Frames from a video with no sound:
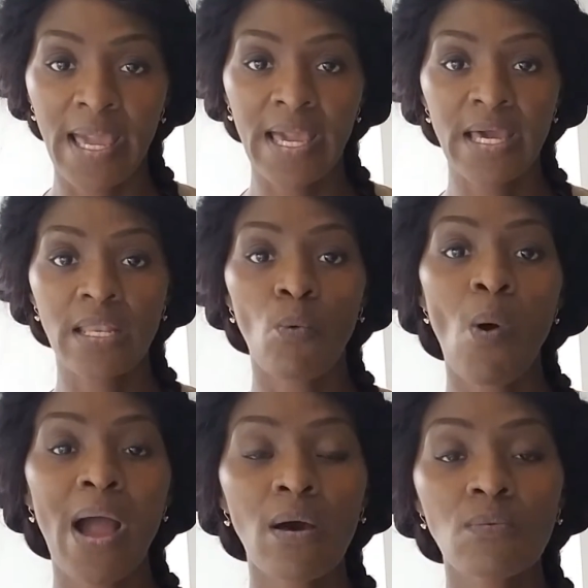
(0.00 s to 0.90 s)

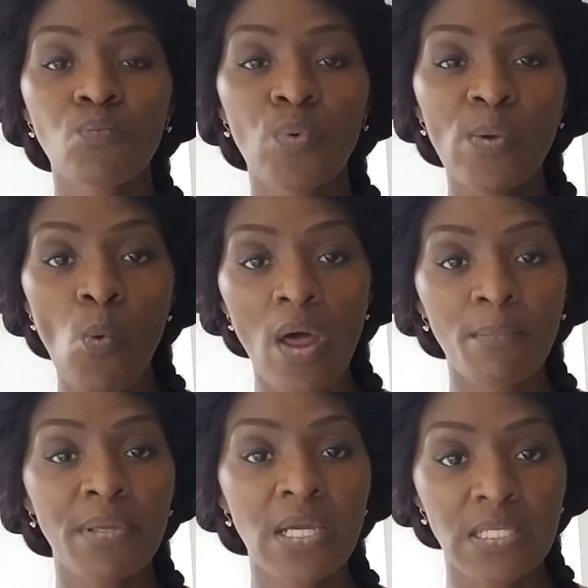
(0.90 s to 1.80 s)
And while we
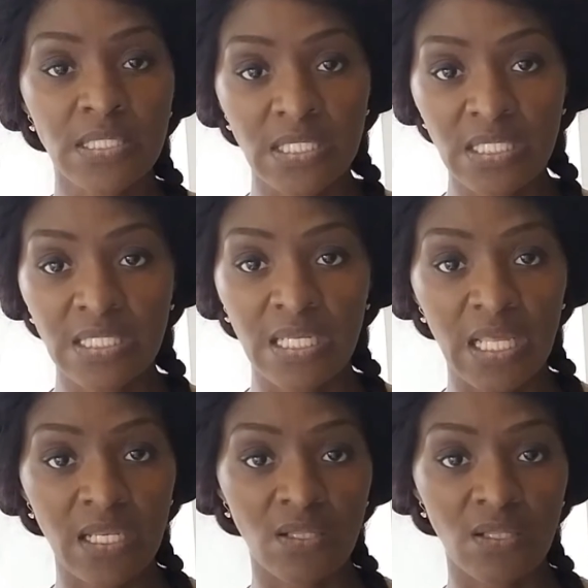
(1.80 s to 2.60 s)
want to be consistent